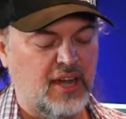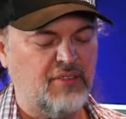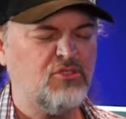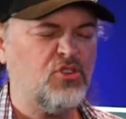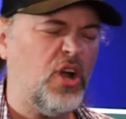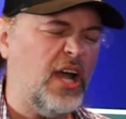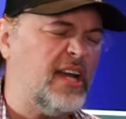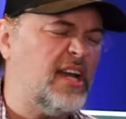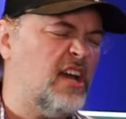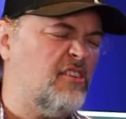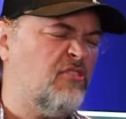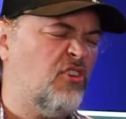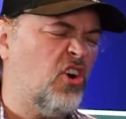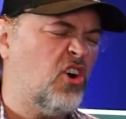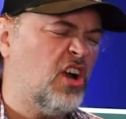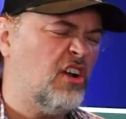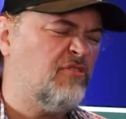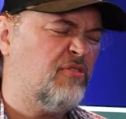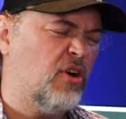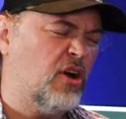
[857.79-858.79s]
I've tried
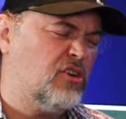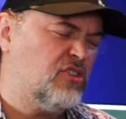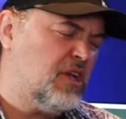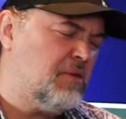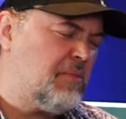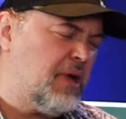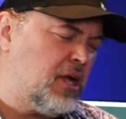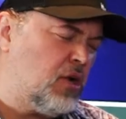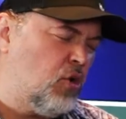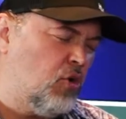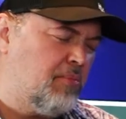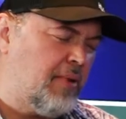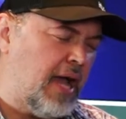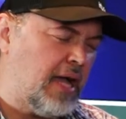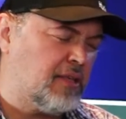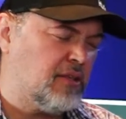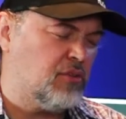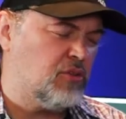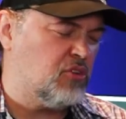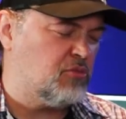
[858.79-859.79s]
FRFRs. I might go
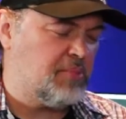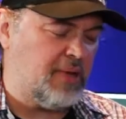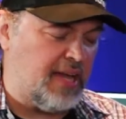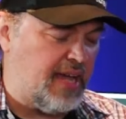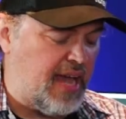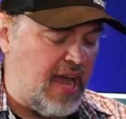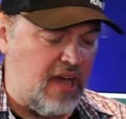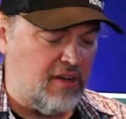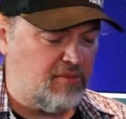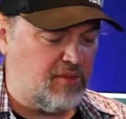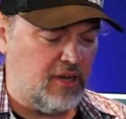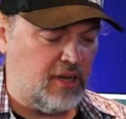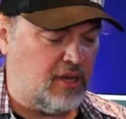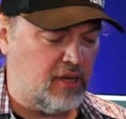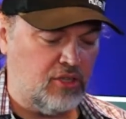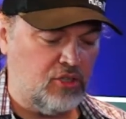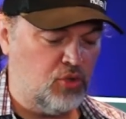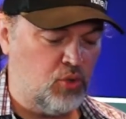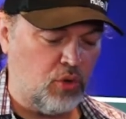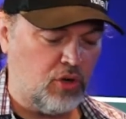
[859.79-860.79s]
back to those, but I have
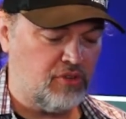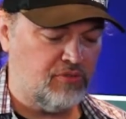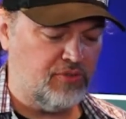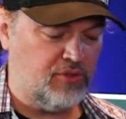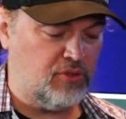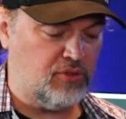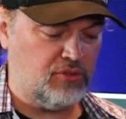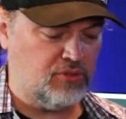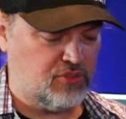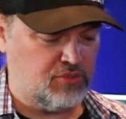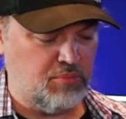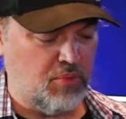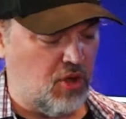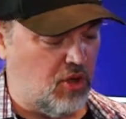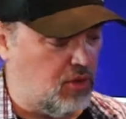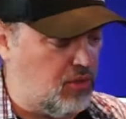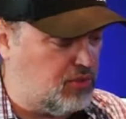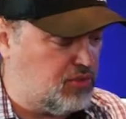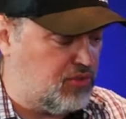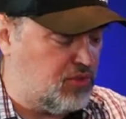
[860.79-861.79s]
a Yorkville
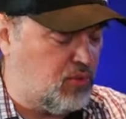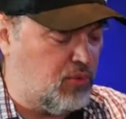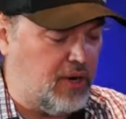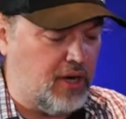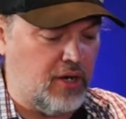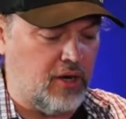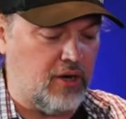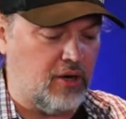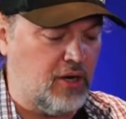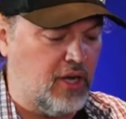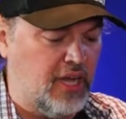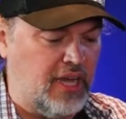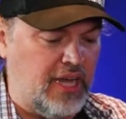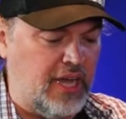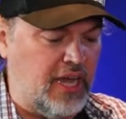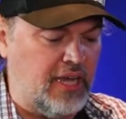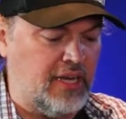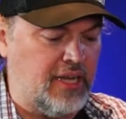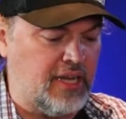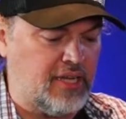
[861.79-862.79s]
small square
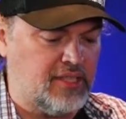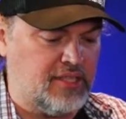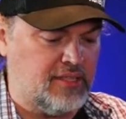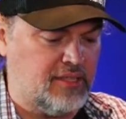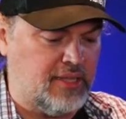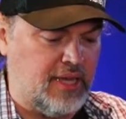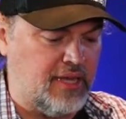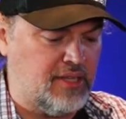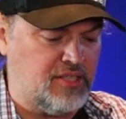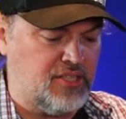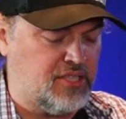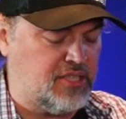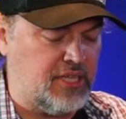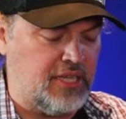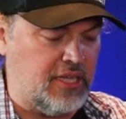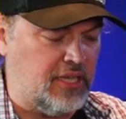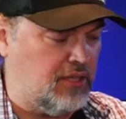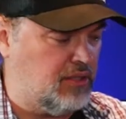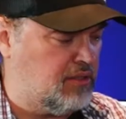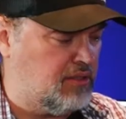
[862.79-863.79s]

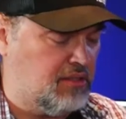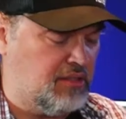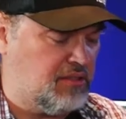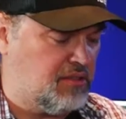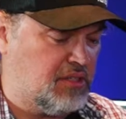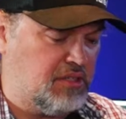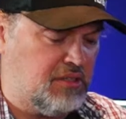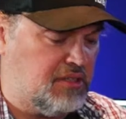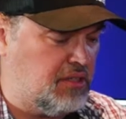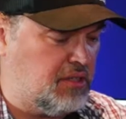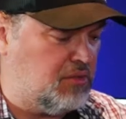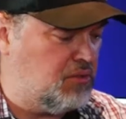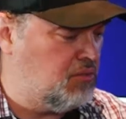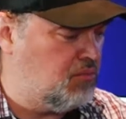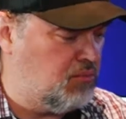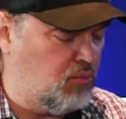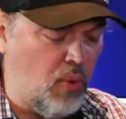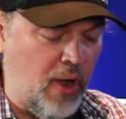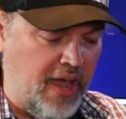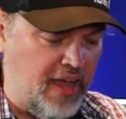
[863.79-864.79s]
NX10C
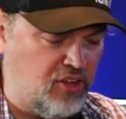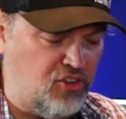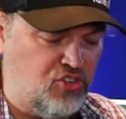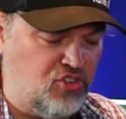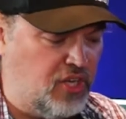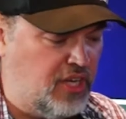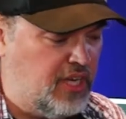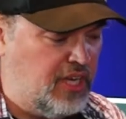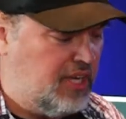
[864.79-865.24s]
discontinued wedge.